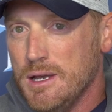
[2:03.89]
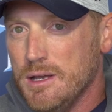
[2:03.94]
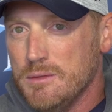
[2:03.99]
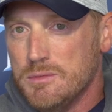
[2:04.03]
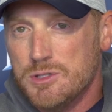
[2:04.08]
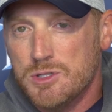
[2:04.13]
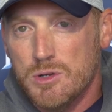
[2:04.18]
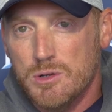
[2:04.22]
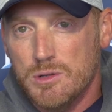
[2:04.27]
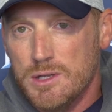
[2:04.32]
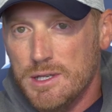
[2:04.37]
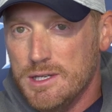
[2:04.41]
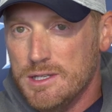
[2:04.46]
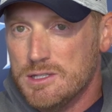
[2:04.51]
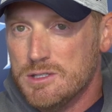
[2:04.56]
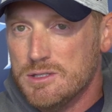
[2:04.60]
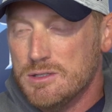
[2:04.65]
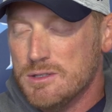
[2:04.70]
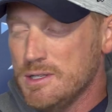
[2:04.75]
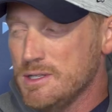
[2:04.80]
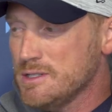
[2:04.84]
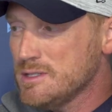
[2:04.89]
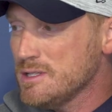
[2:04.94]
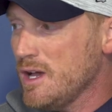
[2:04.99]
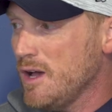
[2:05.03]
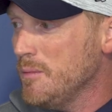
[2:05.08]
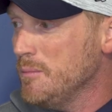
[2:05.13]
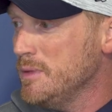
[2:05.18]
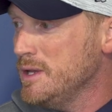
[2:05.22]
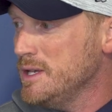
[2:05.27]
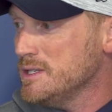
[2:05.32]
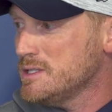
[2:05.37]
Certainly it's
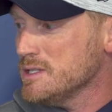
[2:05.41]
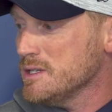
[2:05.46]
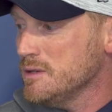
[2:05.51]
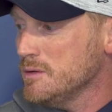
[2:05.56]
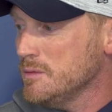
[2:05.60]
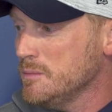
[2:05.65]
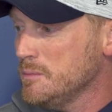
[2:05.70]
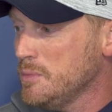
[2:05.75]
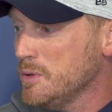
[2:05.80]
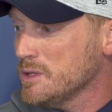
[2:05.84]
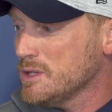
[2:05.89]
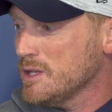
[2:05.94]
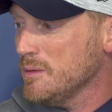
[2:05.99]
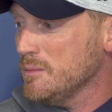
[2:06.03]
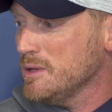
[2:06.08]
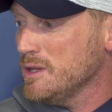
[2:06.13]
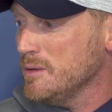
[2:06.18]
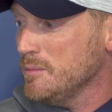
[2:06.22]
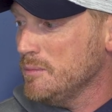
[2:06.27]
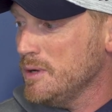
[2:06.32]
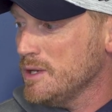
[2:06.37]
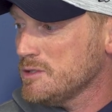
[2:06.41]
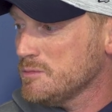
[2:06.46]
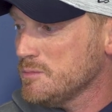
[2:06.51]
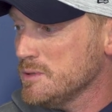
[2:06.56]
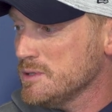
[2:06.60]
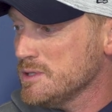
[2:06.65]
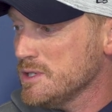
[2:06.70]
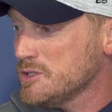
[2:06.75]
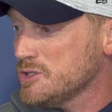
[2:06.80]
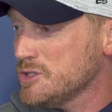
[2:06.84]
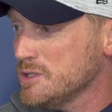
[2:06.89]
on me to put them in the best
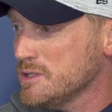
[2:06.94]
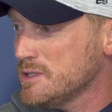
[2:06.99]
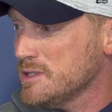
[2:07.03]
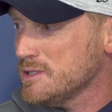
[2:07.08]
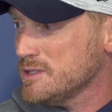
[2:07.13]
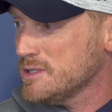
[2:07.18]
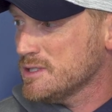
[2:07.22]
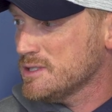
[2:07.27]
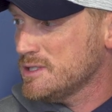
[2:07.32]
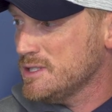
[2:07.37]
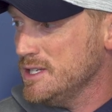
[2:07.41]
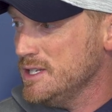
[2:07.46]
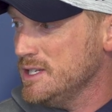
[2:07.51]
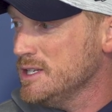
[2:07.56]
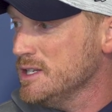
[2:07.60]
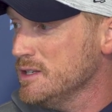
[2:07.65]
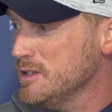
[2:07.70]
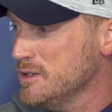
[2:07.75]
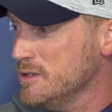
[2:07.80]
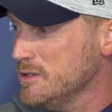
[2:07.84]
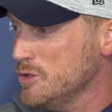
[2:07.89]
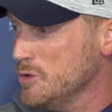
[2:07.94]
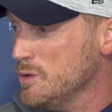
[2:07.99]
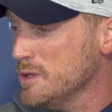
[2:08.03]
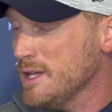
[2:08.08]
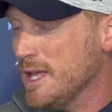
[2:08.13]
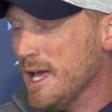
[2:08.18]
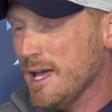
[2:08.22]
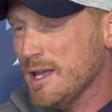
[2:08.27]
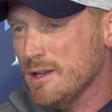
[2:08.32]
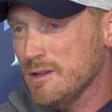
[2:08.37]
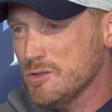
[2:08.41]
position to succeed in doing
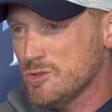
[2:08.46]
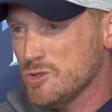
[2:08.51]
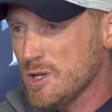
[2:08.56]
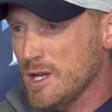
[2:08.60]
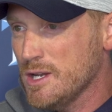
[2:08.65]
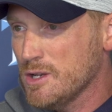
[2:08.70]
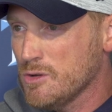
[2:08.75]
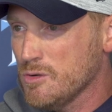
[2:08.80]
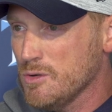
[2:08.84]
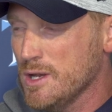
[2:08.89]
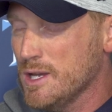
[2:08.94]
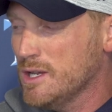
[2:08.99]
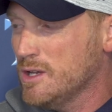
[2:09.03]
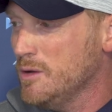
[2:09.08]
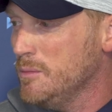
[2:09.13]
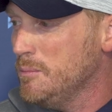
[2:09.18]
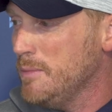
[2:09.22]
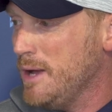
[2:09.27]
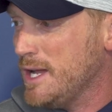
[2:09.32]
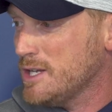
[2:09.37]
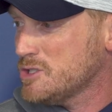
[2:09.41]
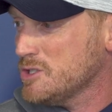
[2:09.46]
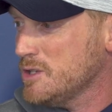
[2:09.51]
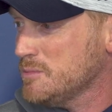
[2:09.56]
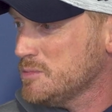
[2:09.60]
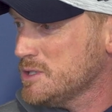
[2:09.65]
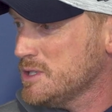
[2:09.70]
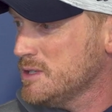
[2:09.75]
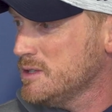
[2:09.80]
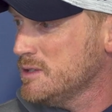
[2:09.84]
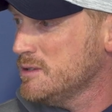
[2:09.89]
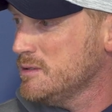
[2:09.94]
that and try to create good
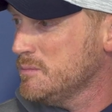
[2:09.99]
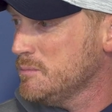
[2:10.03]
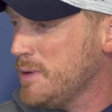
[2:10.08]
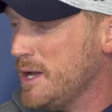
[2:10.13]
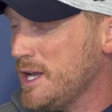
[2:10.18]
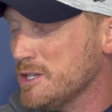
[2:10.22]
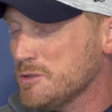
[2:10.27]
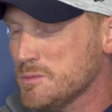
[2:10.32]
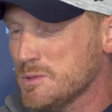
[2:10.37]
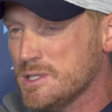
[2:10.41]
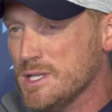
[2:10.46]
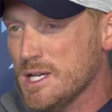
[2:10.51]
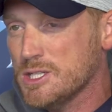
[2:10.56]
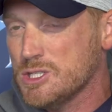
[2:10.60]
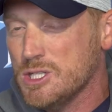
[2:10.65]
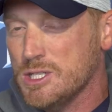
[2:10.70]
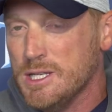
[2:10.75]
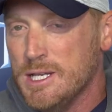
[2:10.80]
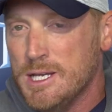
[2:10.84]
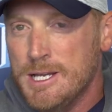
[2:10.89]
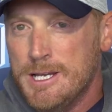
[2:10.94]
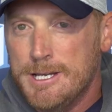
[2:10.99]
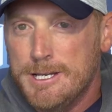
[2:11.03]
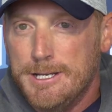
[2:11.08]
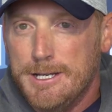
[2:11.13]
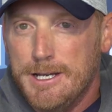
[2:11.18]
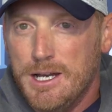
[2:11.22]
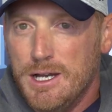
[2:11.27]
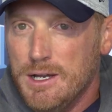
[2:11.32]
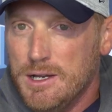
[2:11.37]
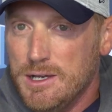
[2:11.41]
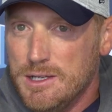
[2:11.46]
matchups in pass protection.
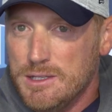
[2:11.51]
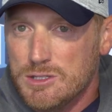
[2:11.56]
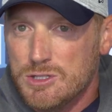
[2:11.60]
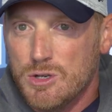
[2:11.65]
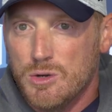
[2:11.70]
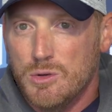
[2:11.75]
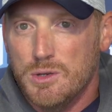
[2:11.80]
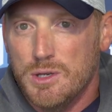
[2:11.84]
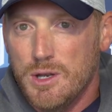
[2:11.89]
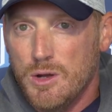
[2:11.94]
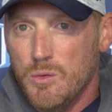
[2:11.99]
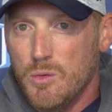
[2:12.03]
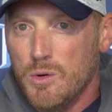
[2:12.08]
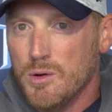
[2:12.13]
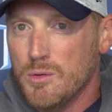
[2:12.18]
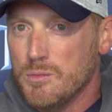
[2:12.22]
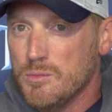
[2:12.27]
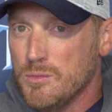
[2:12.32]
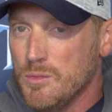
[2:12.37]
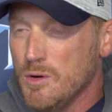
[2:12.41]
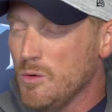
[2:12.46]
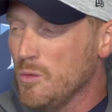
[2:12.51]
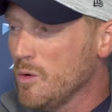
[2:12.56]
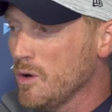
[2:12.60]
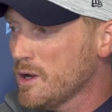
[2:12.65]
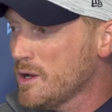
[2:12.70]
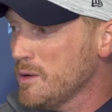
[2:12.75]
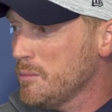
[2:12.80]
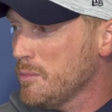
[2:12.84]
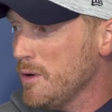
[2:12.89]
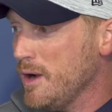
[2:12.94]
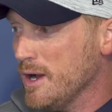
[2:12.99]
And so, you know, we're a
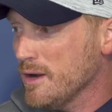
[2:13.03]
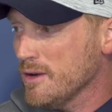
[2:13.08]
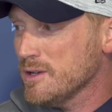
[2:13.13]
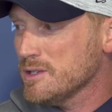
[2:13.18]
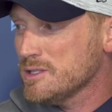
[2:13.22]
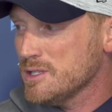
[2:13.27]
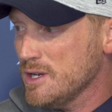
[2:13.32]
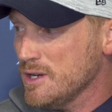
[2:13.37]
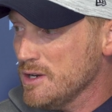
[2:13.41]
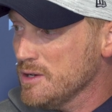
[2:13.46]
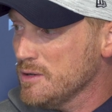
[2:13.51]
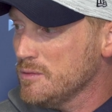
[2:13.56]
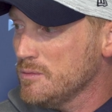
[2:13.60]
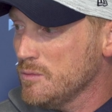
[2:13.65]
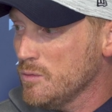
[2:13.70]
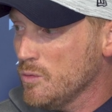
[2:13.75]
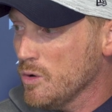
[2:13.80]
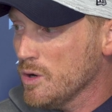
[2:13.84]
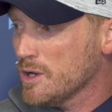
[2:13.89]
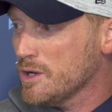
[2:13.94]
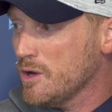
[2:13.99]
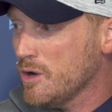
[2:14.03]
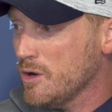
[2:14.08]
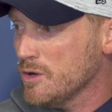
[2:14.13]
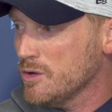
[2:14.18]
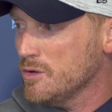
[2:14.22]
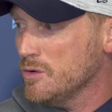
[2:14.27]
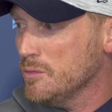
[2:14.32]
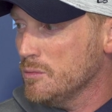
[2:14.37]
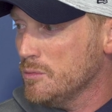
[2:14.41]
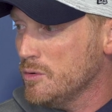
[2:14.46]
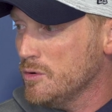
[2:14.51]
work in progress there and working
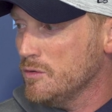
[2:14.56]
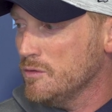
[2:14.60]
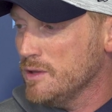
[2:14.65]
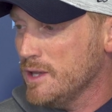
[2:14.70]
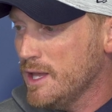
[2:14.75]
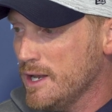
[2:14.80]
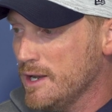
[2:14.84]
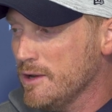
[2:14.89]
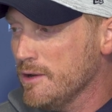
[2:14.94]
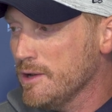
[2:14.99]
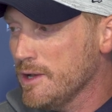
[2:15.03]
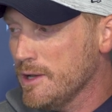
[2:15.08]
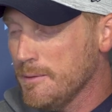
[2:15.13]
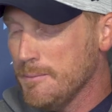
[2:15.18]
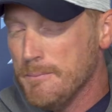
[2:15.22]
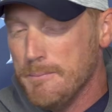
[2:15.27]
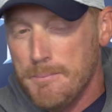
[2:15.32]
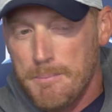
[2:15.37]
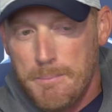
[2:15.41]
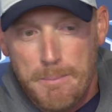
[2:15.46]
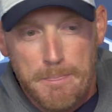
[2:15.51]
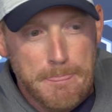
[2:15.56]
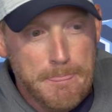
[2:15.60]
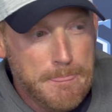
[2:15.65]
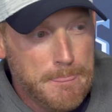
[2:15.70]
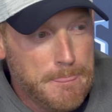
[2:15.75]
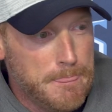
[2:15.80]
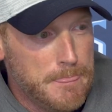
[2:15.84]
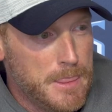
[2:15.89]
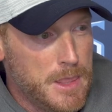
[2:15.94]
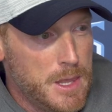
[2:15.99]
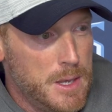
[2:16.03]
hard to improve in that area. With
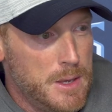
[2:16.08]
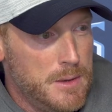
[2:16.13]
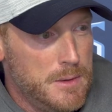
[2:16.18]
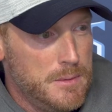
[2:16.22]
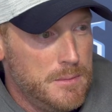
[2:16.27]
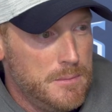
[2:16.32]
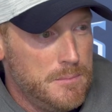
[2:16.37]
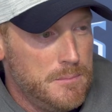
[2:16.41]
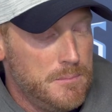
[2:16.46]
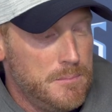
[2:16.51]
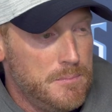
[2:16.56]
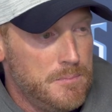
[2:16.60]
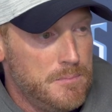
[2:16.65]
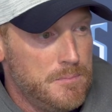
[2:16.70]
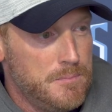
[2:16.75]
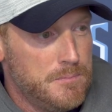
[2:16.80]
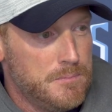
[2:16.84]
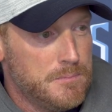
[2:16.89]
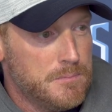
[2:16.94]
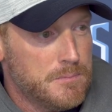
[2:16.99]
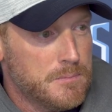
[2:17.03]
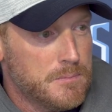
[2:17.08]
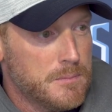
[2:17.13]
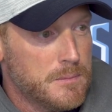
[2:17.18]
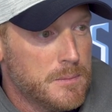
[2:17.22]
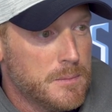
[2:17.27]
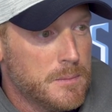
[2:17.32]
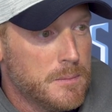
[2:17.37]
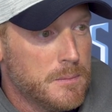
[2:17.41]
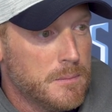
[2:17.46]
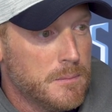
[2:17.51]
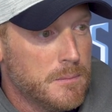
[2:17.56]
Josh on the
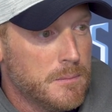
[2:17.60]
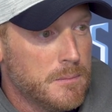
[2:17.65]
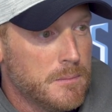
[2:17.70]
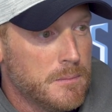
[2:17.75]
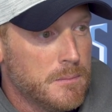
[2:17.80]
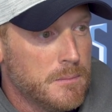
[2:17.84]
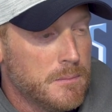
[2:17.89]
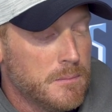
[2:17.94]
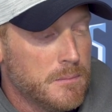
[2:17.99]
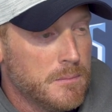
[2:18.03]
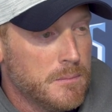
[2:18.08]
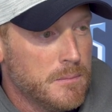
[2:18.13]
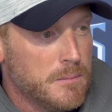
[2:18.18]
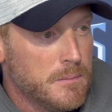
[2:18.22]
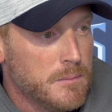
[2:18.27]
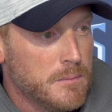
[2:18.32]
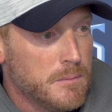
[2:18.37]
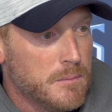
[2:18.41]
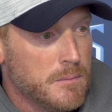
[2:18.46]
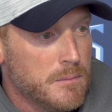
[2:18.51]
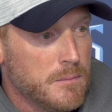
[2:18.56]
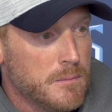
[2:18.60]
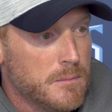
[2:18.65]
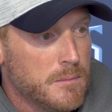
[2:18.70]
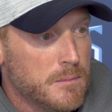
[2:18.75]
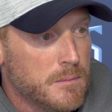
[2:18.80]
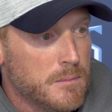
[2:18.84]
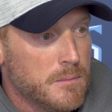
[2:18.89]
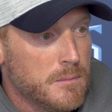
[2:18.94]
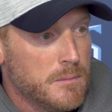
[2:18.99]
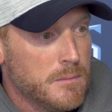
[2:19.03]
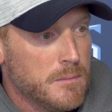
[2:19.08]
penalty, and how do you get him
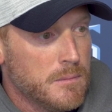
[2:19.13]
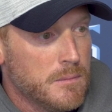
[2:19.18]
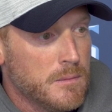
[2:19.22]
going?